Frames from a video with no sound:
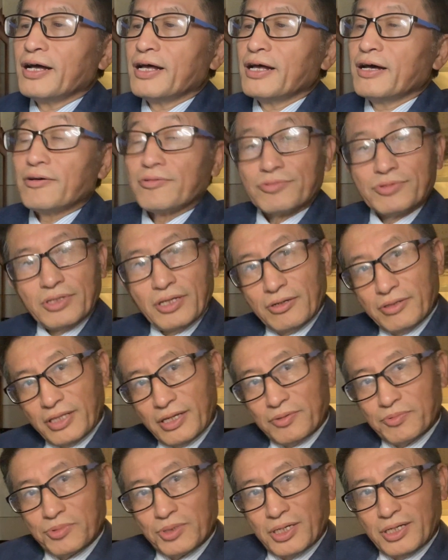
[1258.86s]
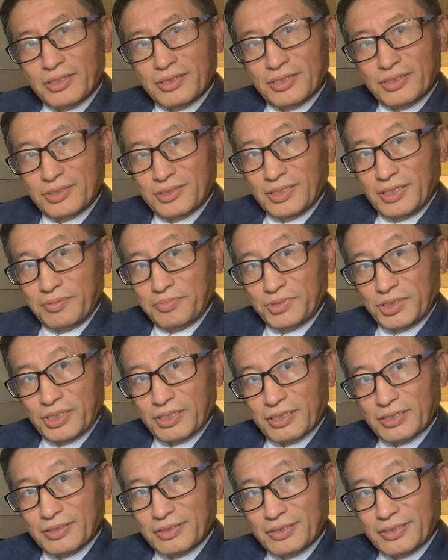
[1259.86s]
Oh, now that we're on this
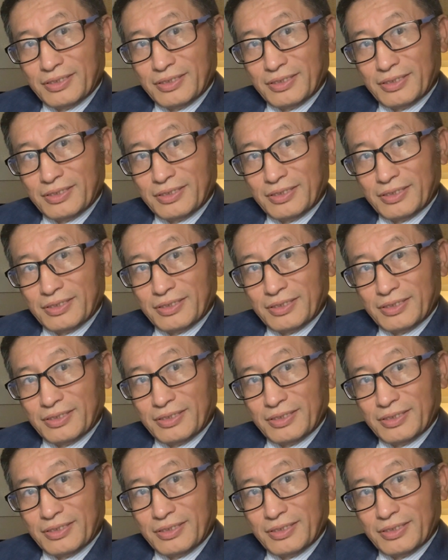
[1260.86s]
subject,